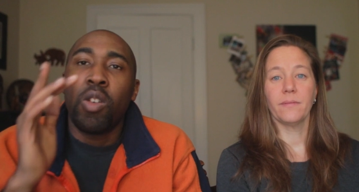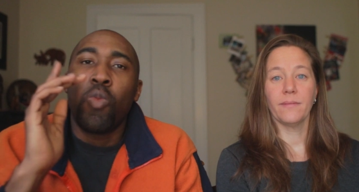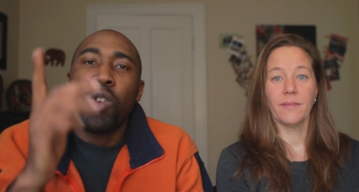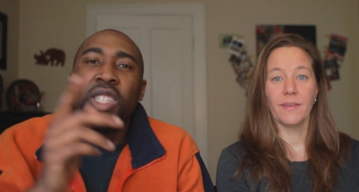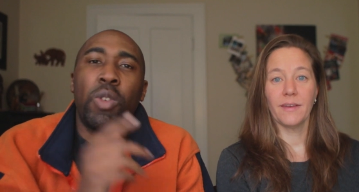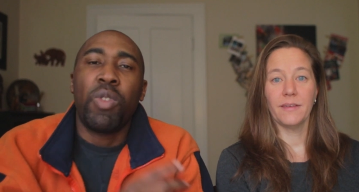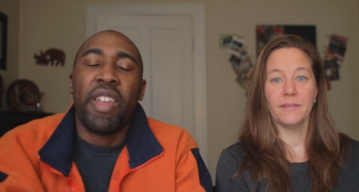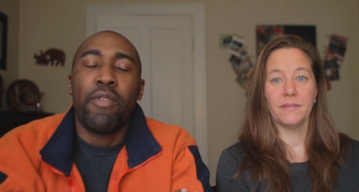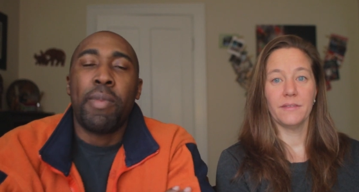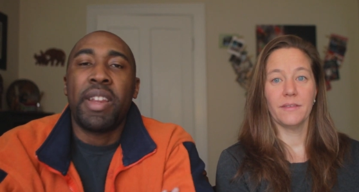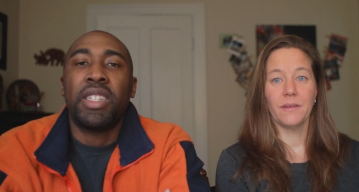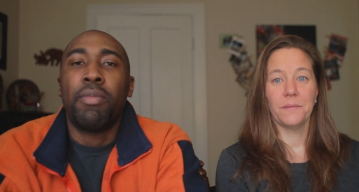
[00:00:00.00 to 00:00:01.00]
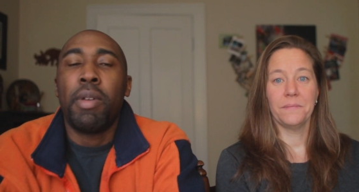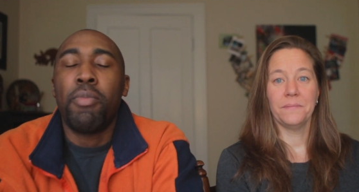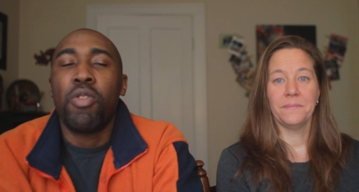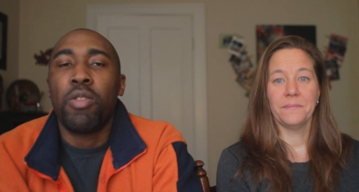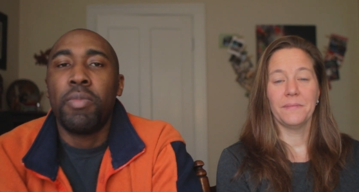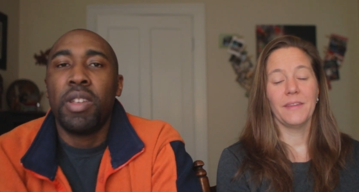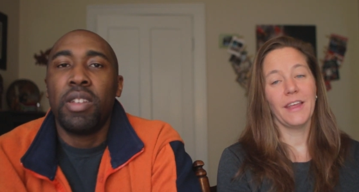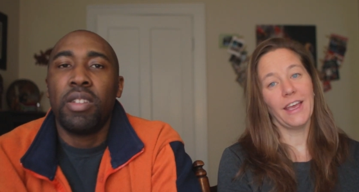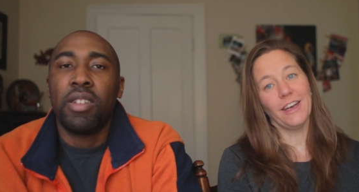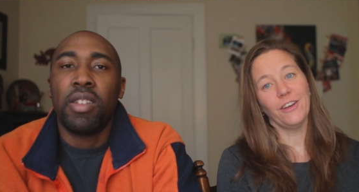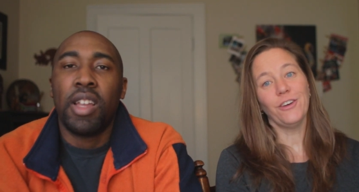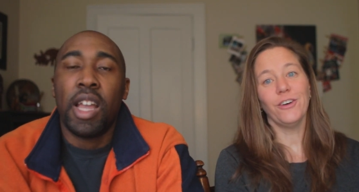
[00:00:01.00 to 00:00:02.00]
Speaker 1: What's up with everybody? It's your man B.
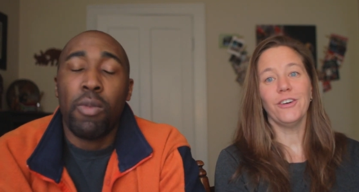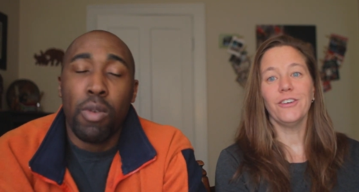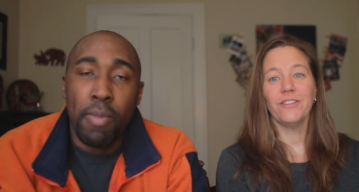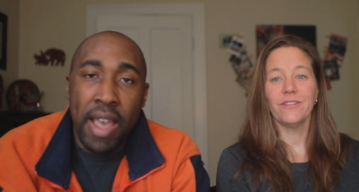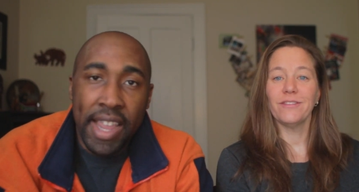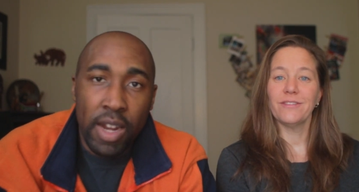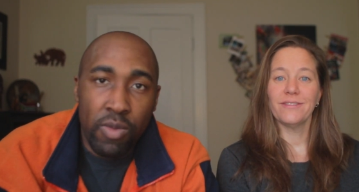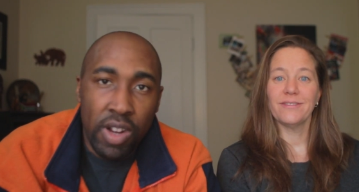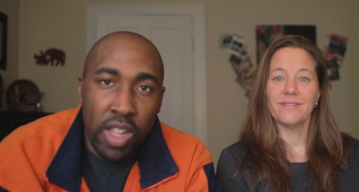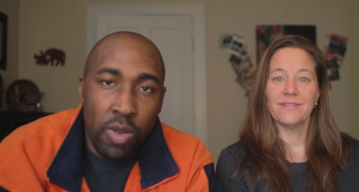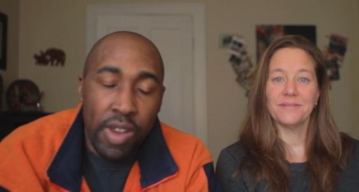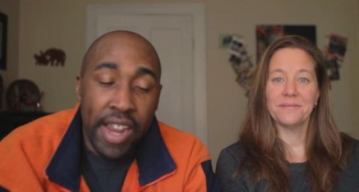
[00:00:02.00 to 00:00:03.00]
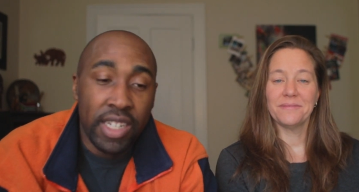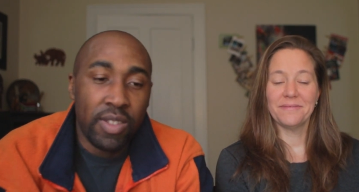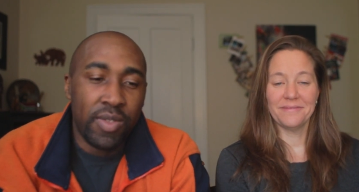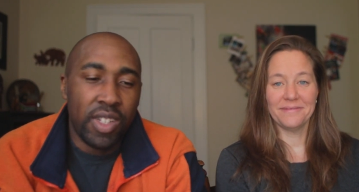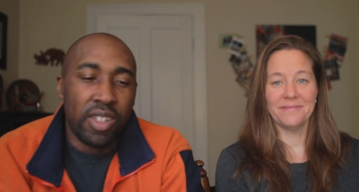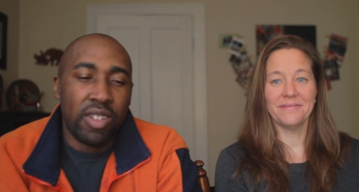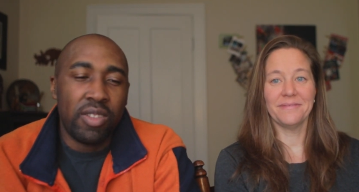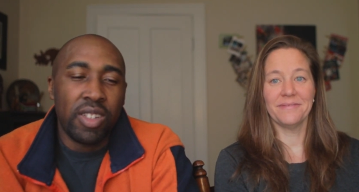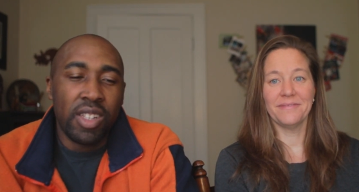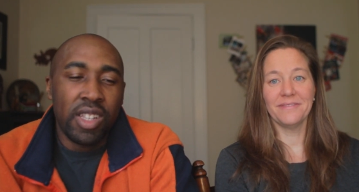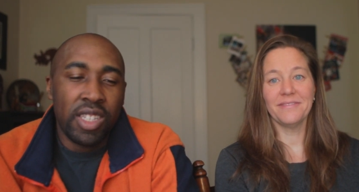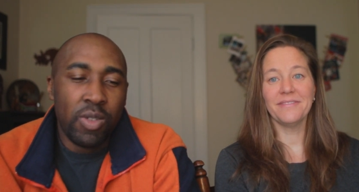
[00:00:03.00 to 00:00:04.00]
And Nicole. And we're back in another reaction video.
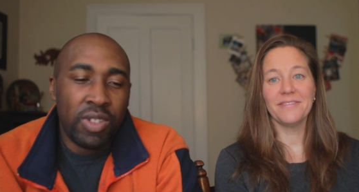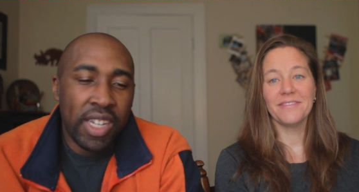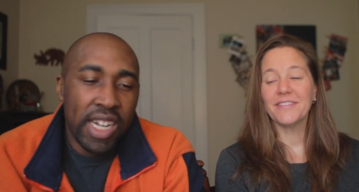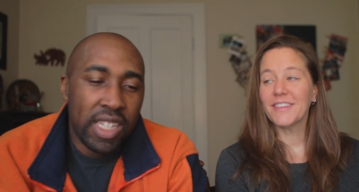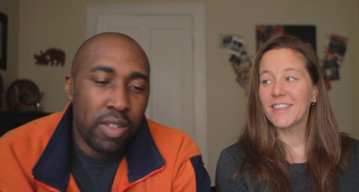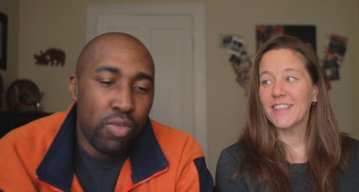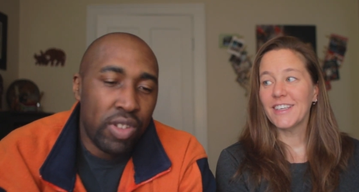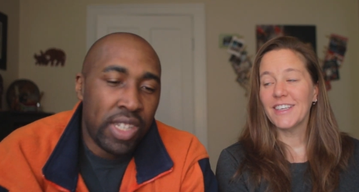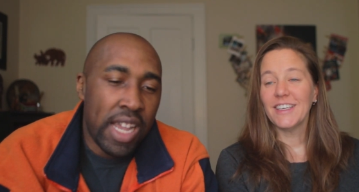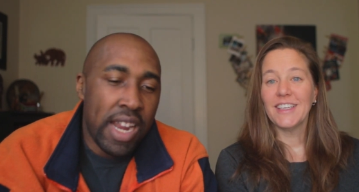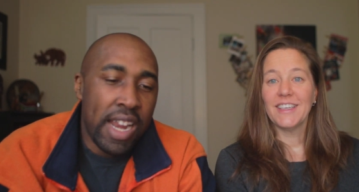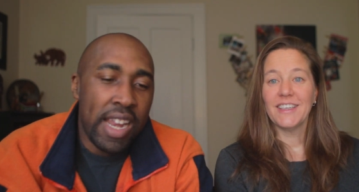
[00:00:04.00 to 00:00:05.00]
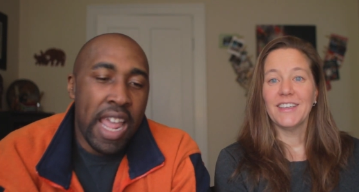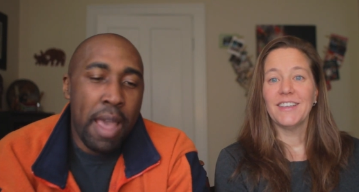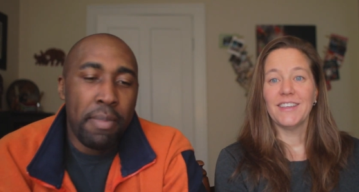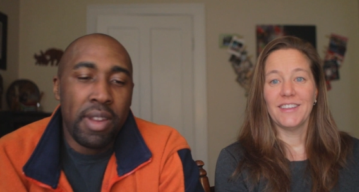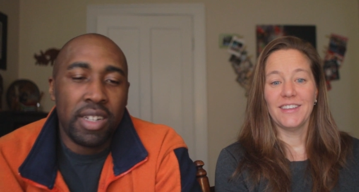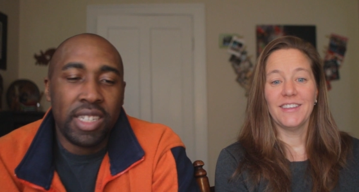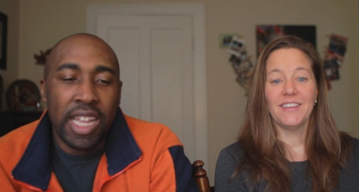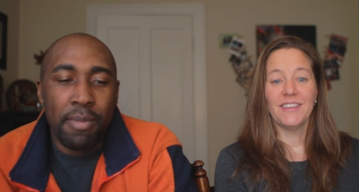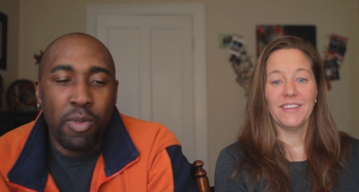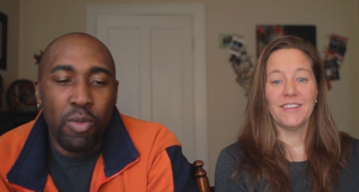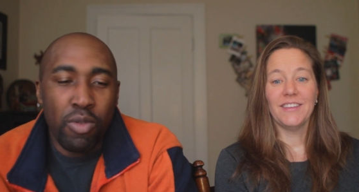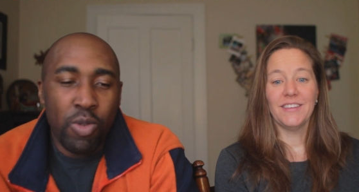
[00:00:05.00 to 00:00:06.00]
Mm-hmm. So we're checking out some more cyanide happiness.
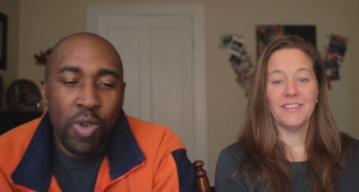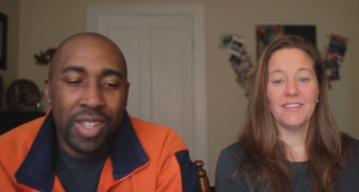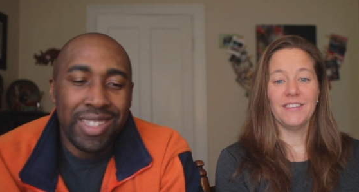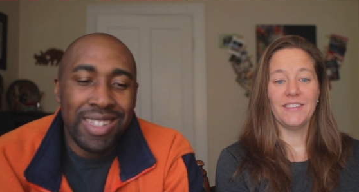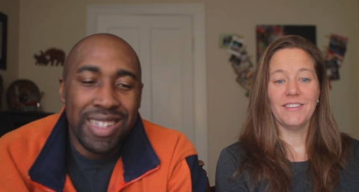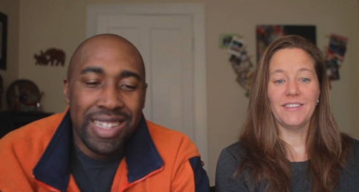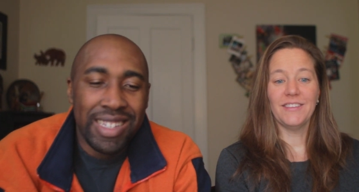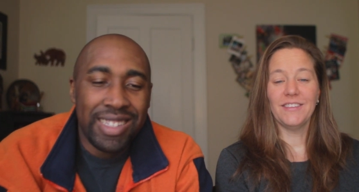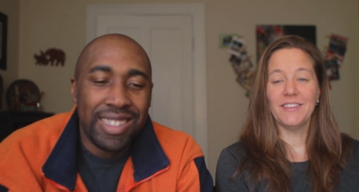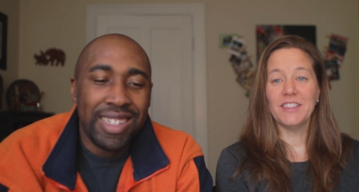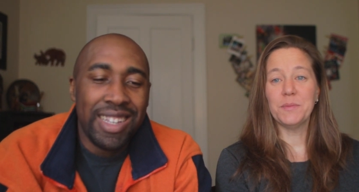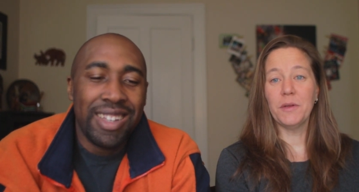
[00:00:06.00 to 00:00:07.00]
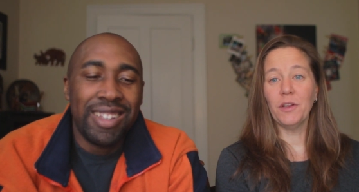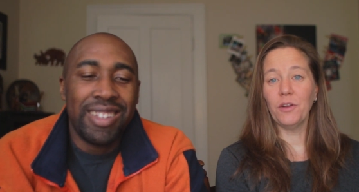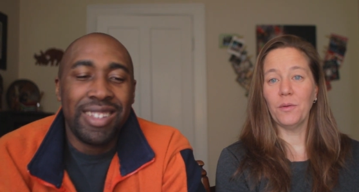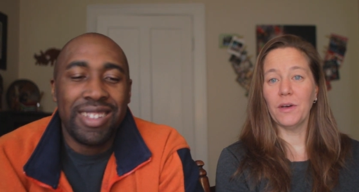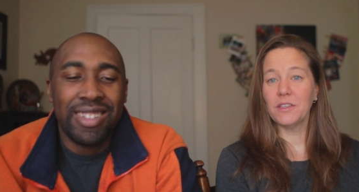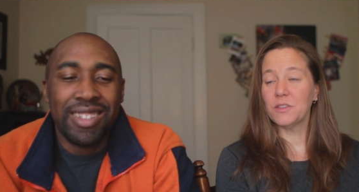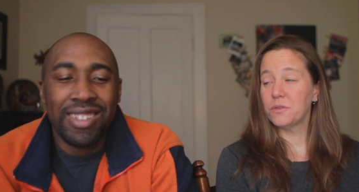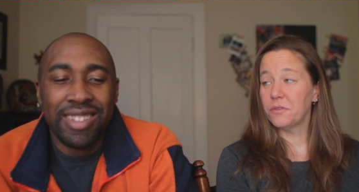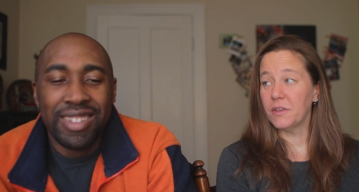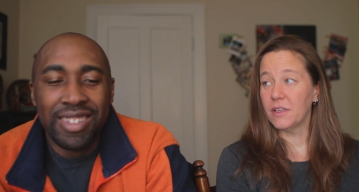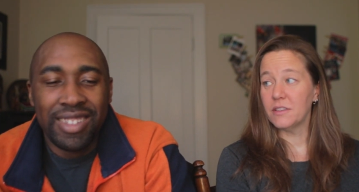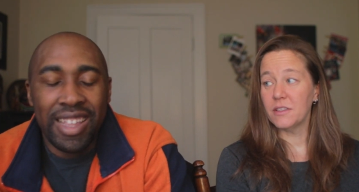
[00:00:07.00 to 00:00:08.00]
Y'all been requesting this. It's been a little while since
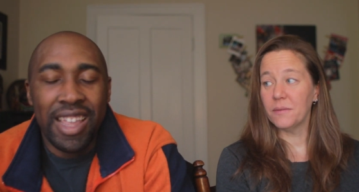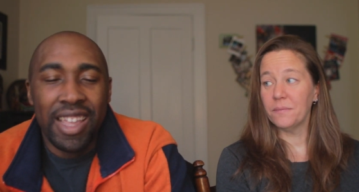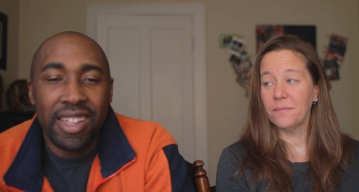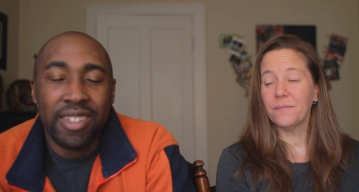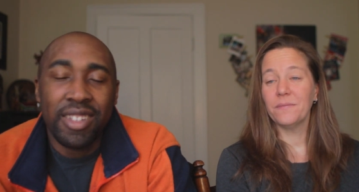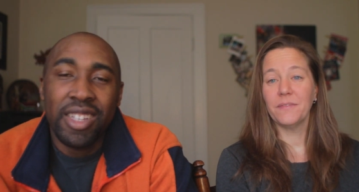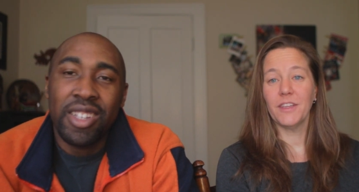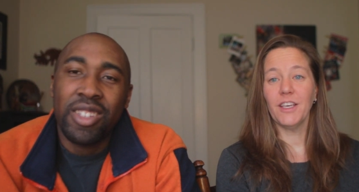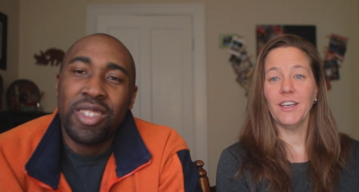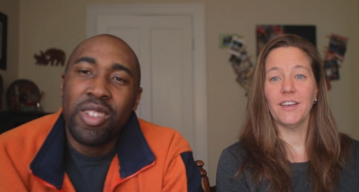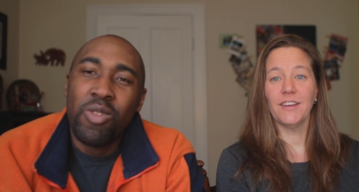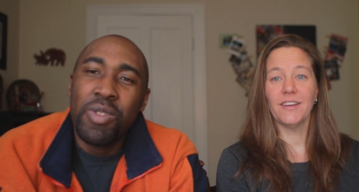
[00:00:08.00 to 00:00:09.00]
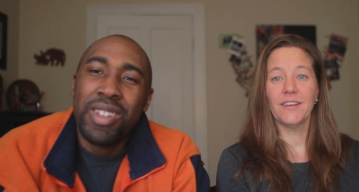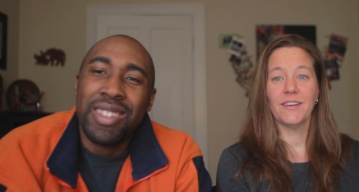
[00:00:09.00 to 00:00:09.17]
we've done yeah. Some. Yeah. So we